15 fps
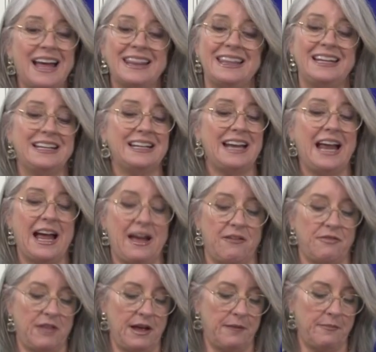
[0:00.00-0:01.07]
They didn't
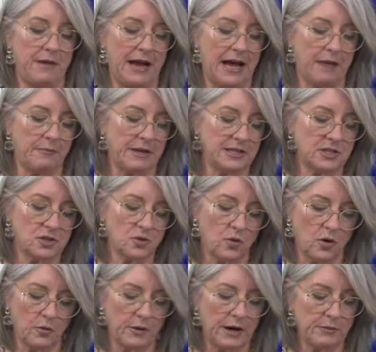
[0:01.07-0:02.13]
have them at my
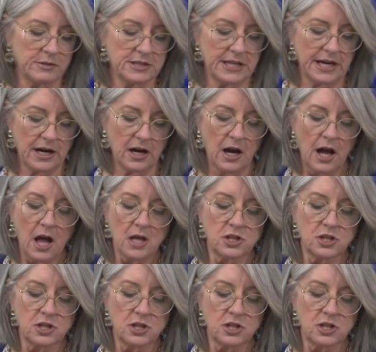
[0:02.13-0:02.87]
store when I was there.